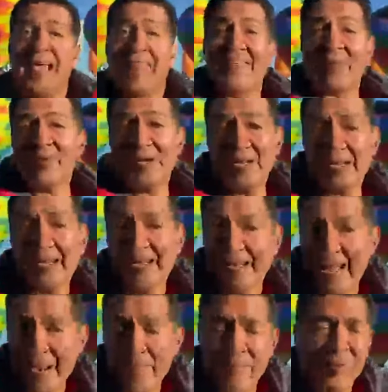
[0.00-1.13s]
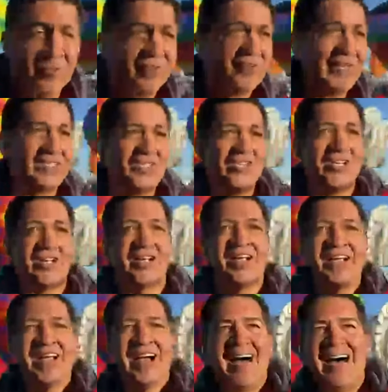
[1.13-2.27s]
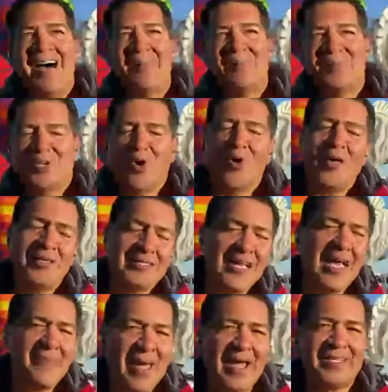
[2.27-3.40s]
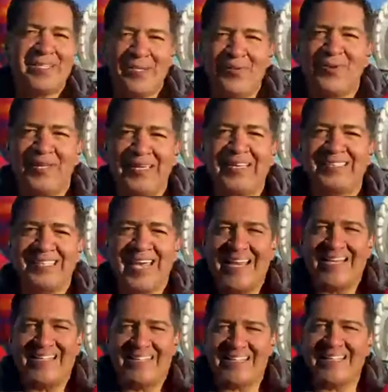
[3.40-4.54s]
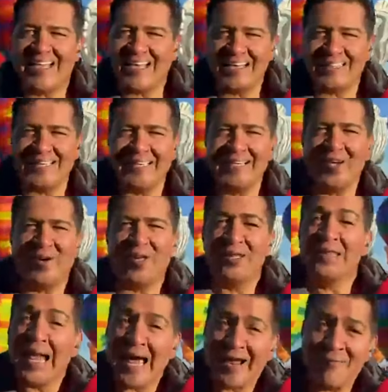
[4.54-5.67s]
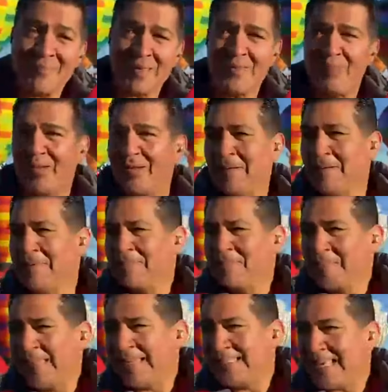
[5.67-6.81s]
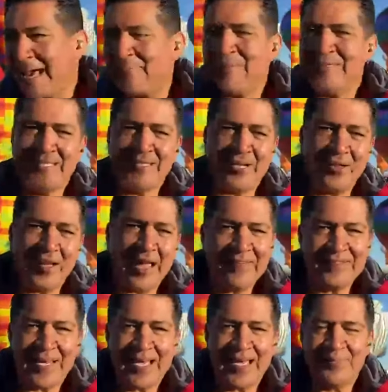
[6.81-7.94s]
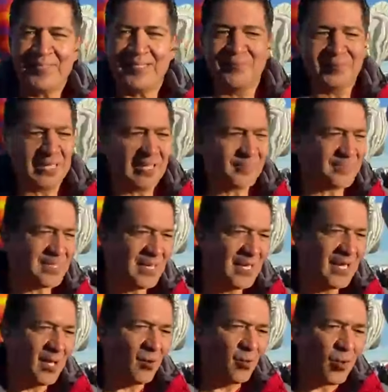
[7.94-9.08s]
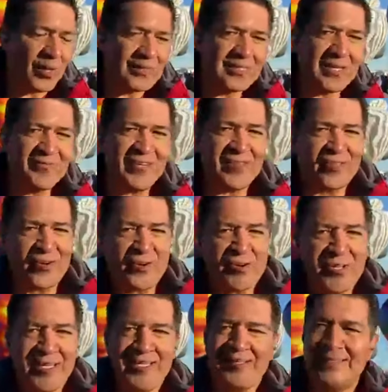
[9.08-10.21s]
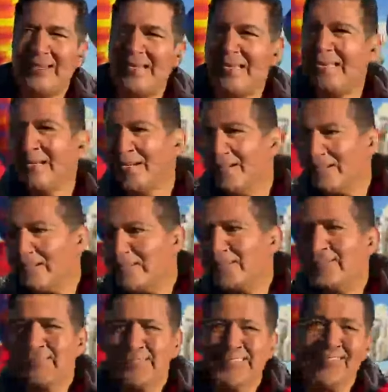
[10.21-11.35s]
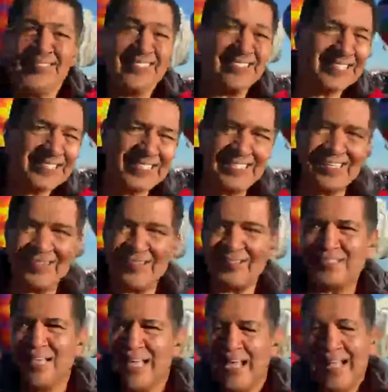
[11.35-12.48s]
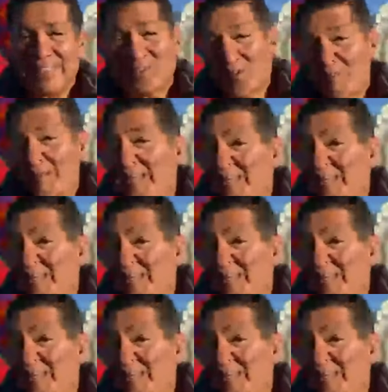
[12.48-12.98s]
that we're going to get in April of next year. Um, so it's I'm actually really excited to see that because I know a lot of people. This happens in their lifetime sometimes once every 30 years, once every 60 years. And so to be in